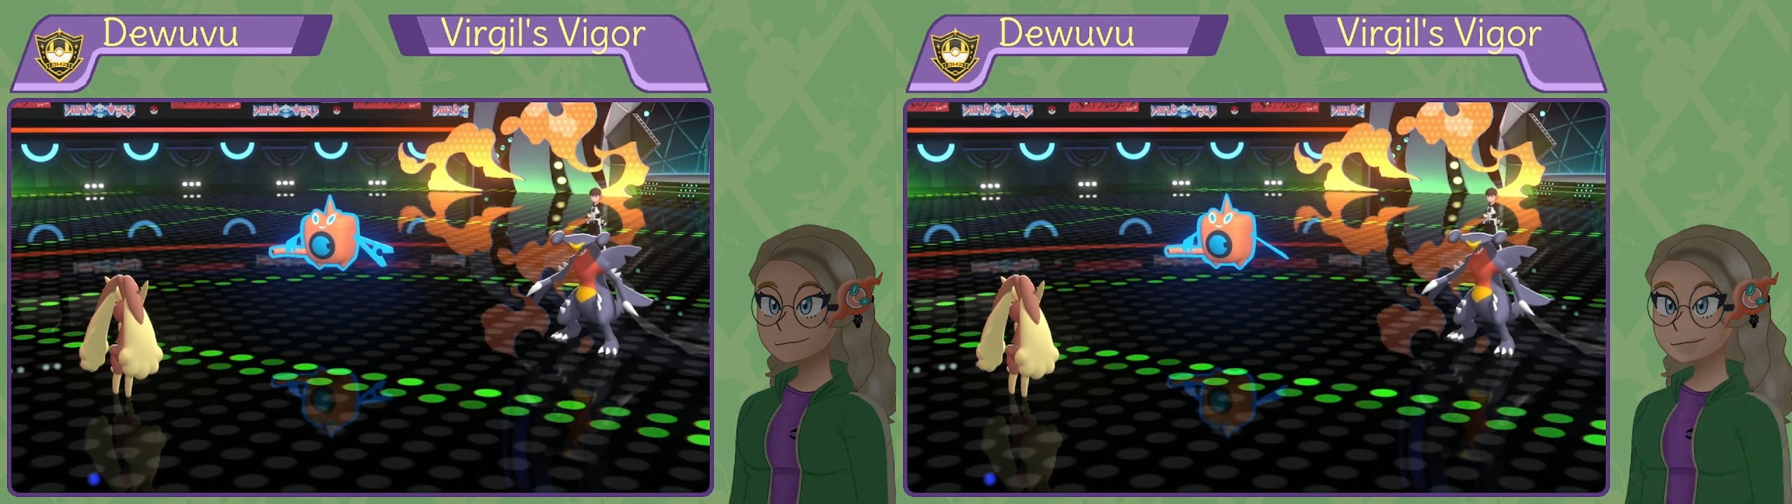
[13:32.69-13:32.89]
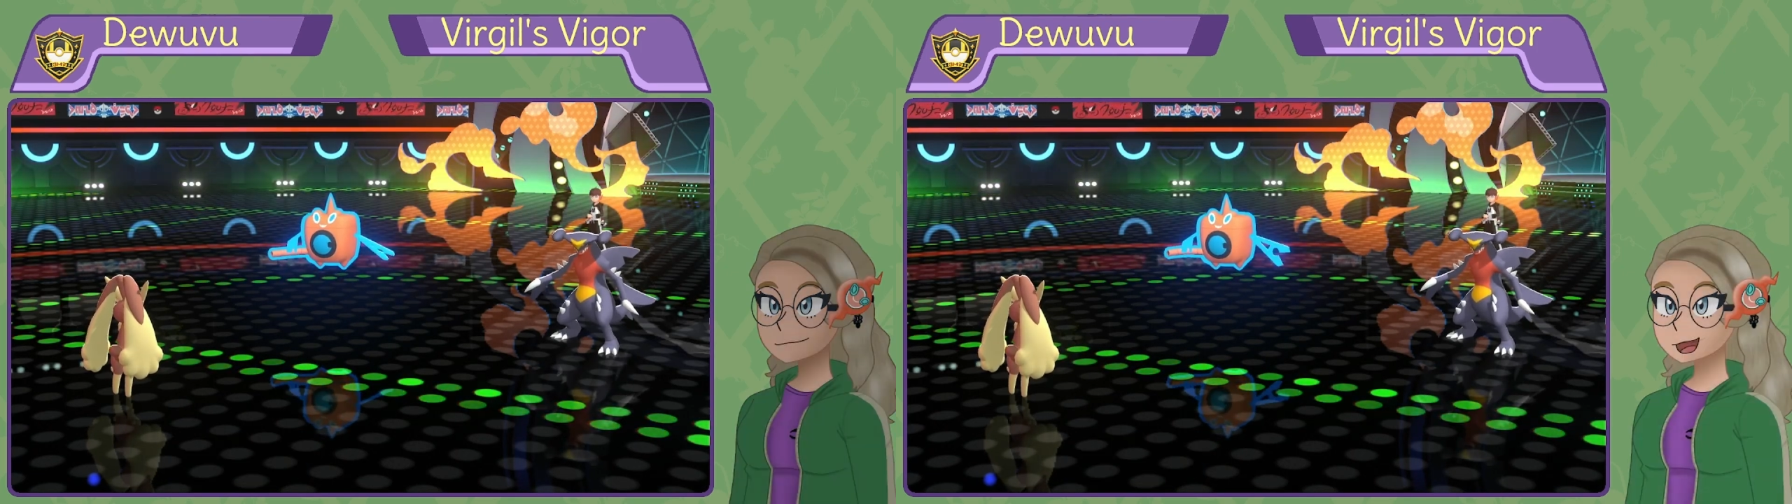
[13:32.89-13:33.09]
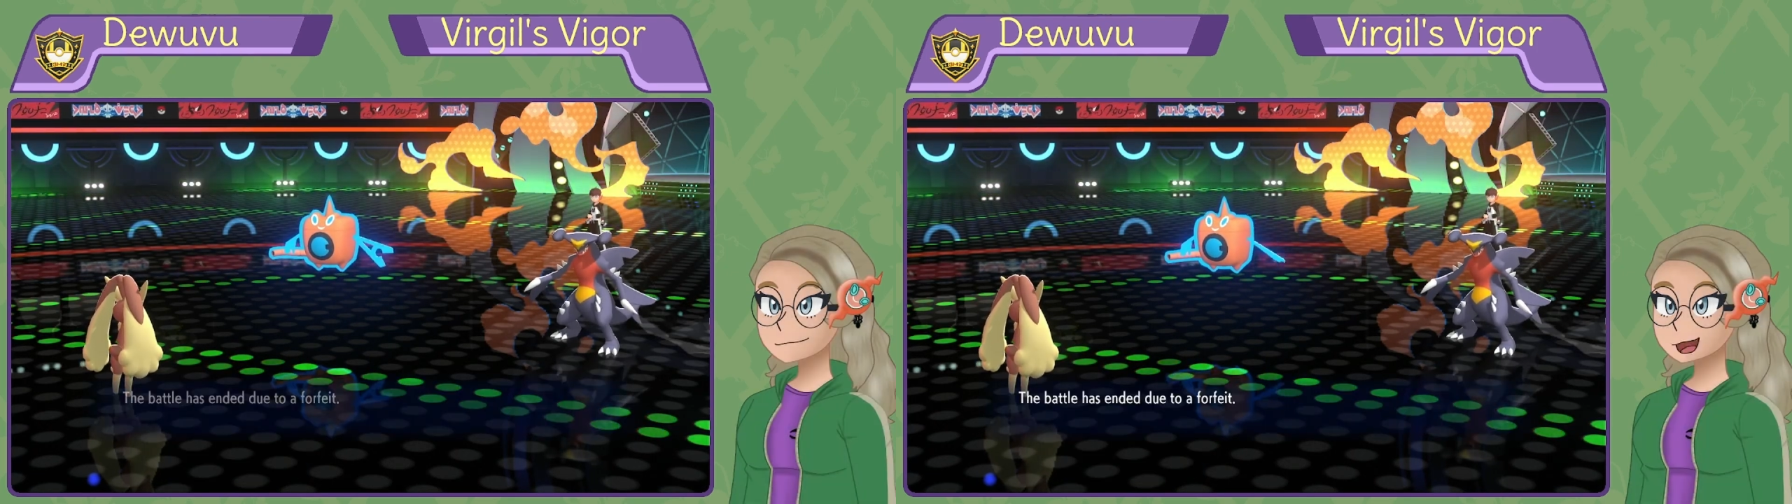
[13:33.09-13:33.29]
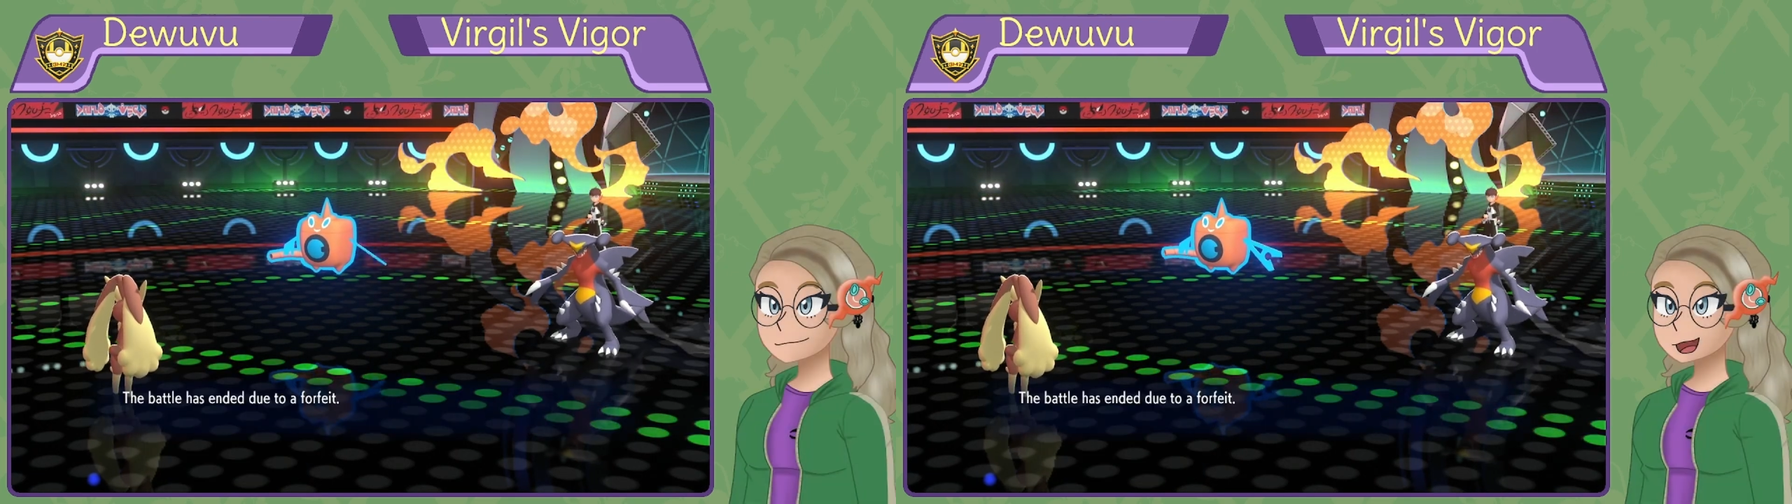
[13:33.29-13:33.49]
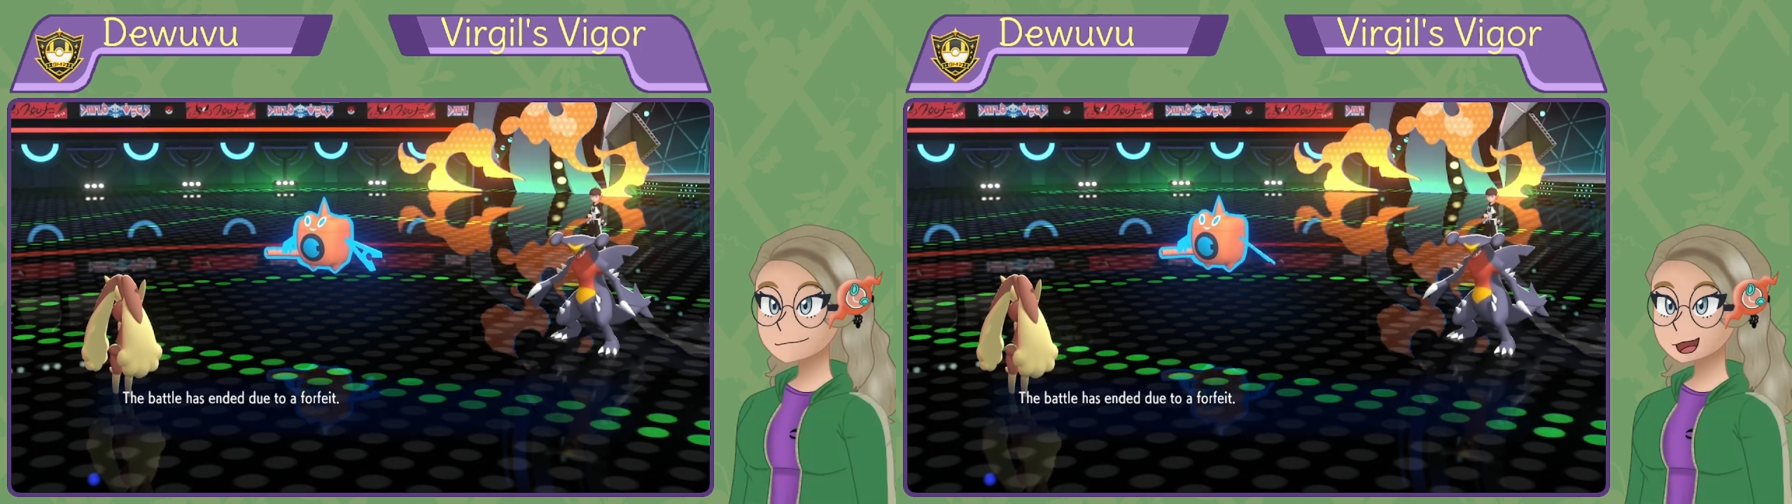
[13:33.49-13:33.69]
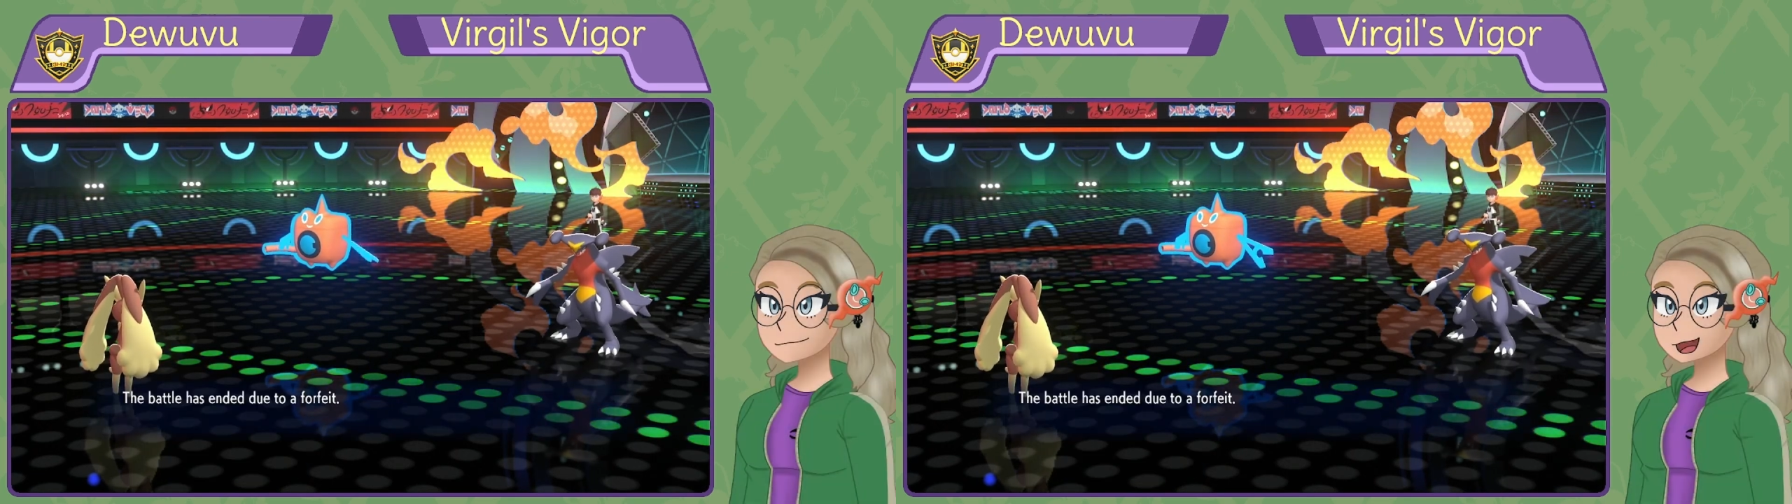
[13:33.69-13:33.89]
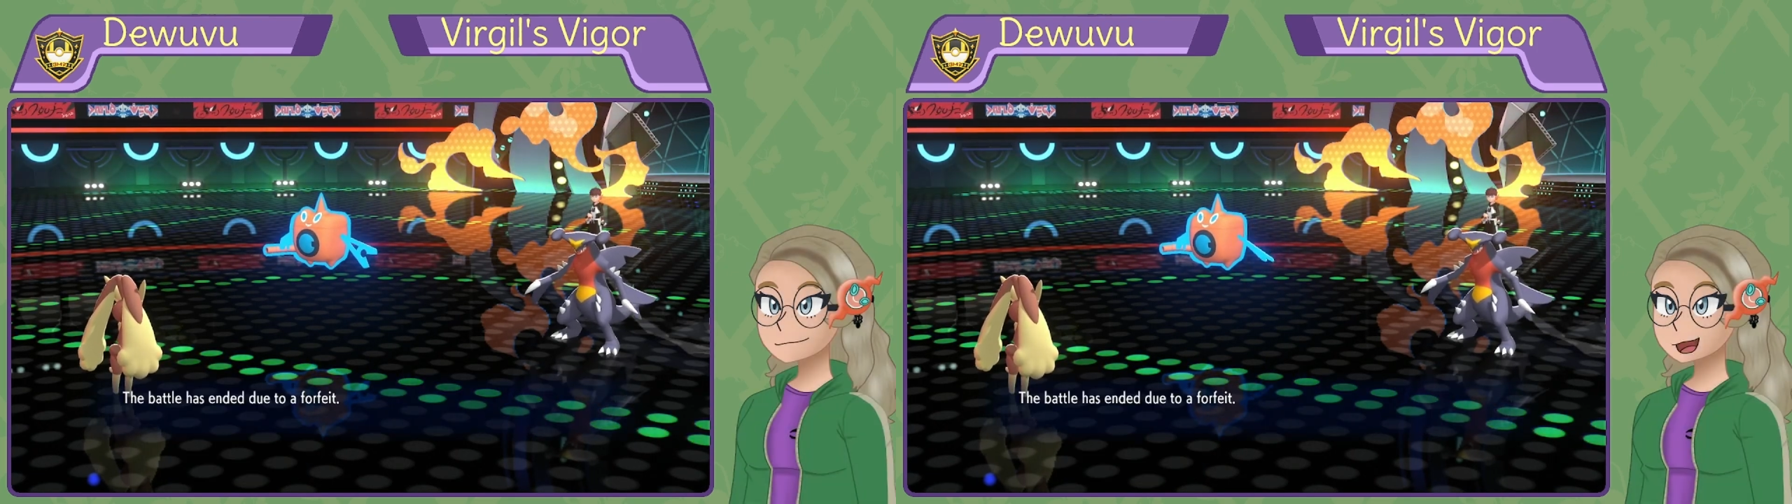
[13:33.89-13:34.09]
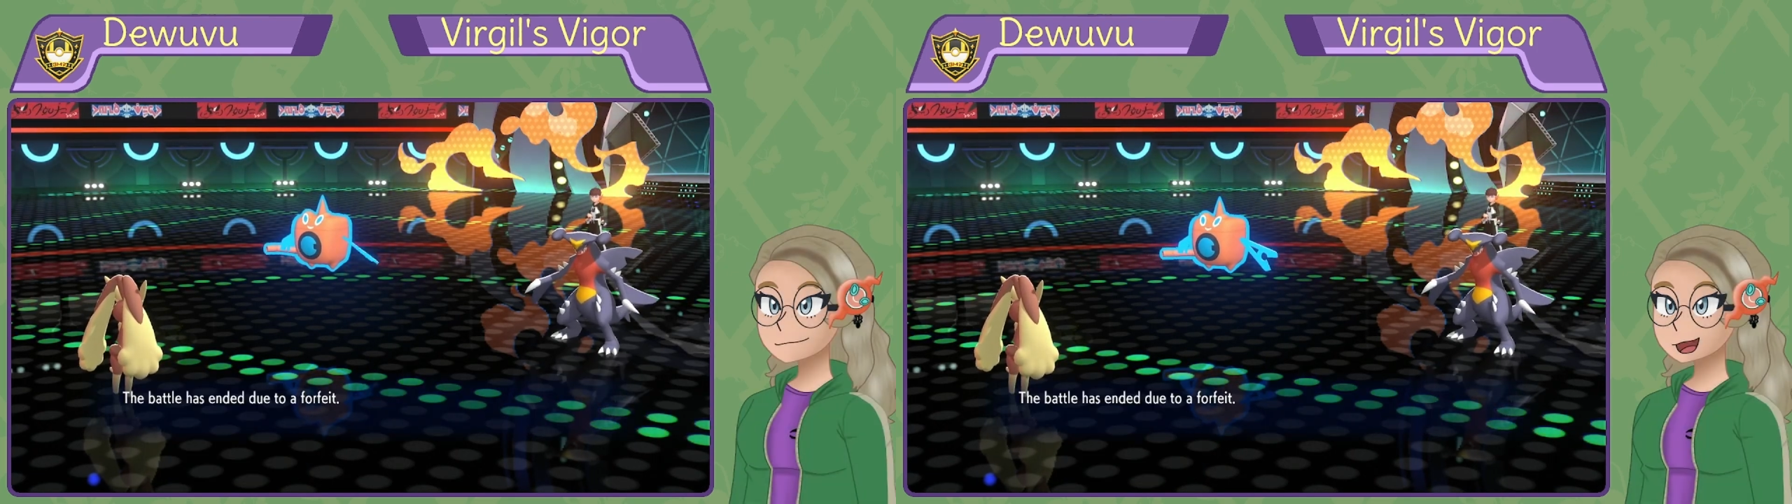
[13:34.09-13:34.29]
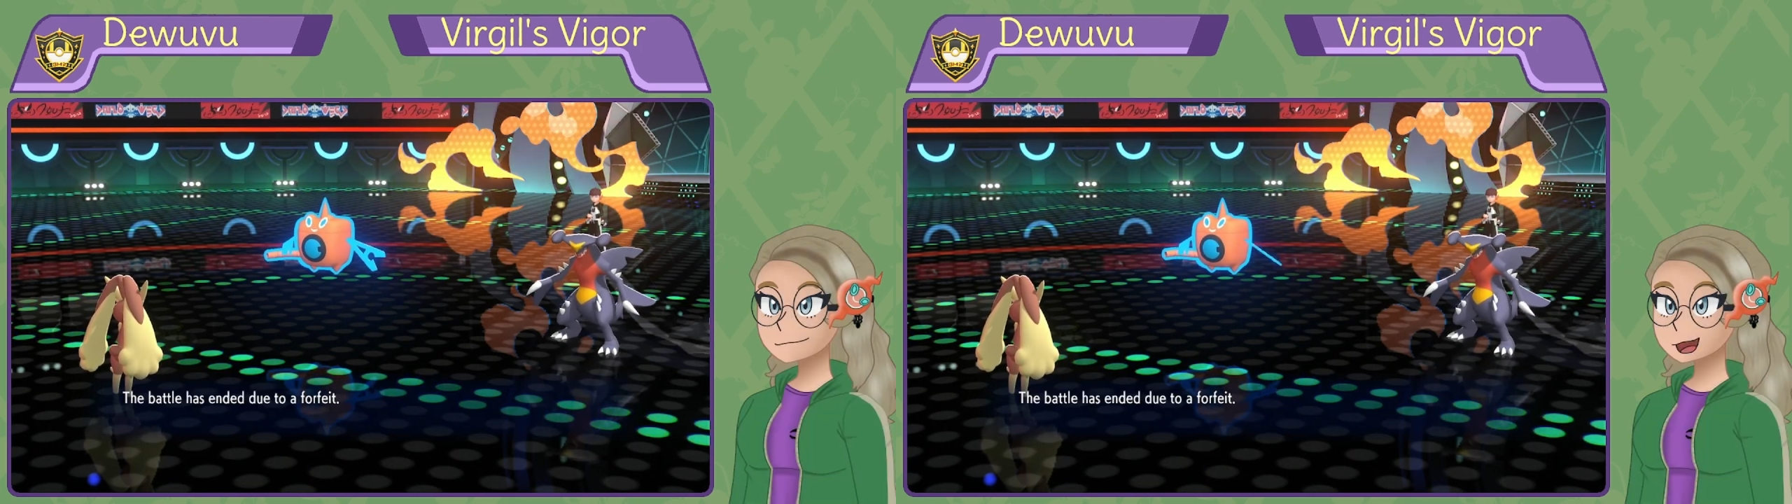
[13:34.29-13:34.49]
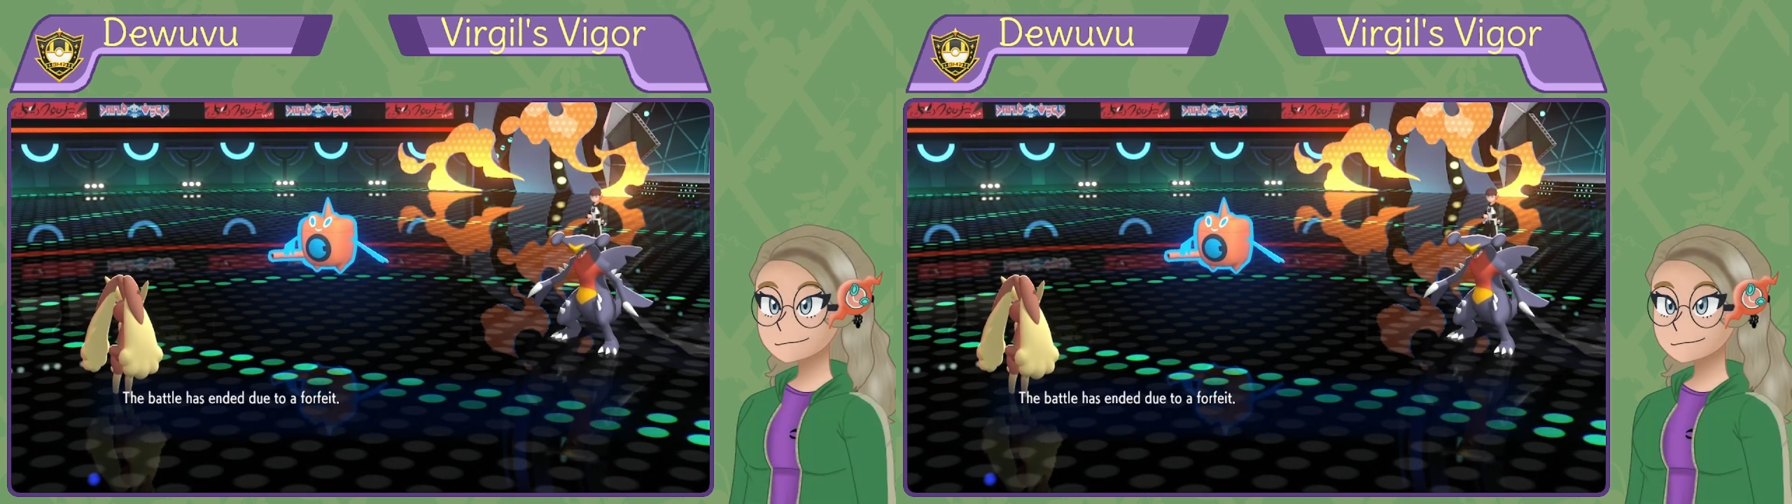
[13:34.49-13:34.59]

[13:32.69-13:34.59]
That is unfortunately a loss